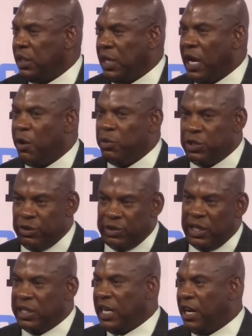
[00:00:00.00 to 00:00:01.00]
How would you
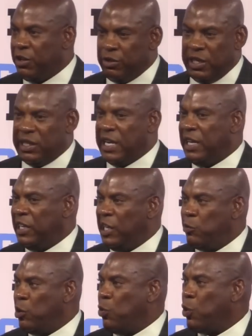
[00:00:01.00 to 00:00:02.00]
think? How do you think that league
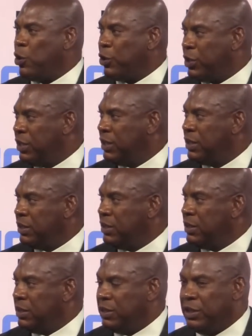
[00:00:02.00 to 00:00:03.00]
would work?
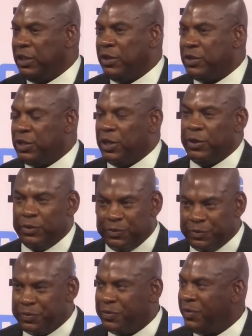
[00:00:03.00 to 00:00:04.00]
You know, so
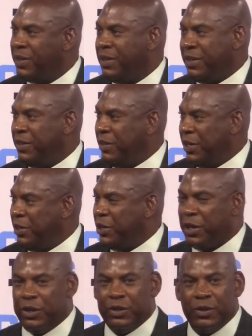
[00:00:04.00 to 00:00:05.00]
there you
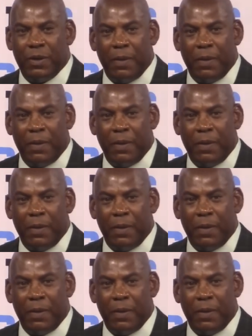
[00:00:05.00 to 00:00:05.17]
go. A